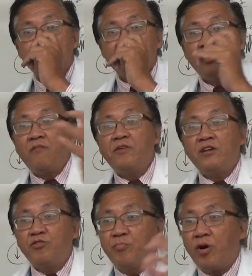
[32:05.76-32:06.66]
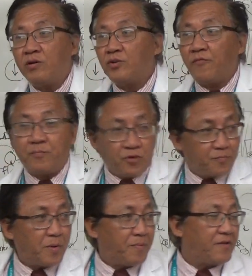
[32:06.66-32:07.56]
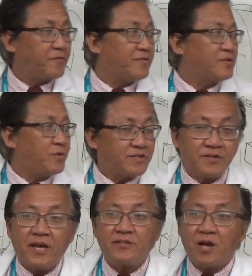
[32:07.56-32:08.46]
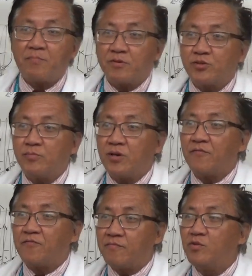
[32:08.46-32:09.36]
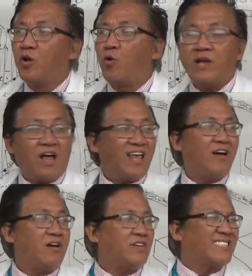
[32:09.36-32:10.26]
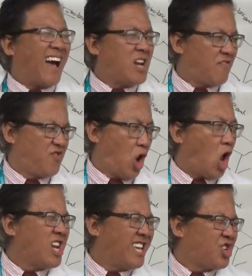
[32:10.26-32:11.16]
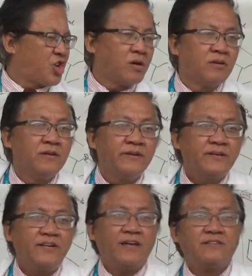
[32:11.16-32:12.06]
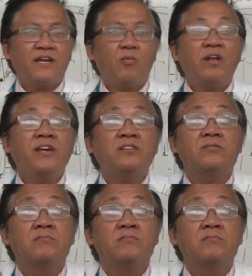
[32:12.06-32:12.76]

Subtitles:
You have read your book. You're prepared for this quiz today, so I presume you have known a lot, you have a ton of knowledge. Yes? Anyone? Yes?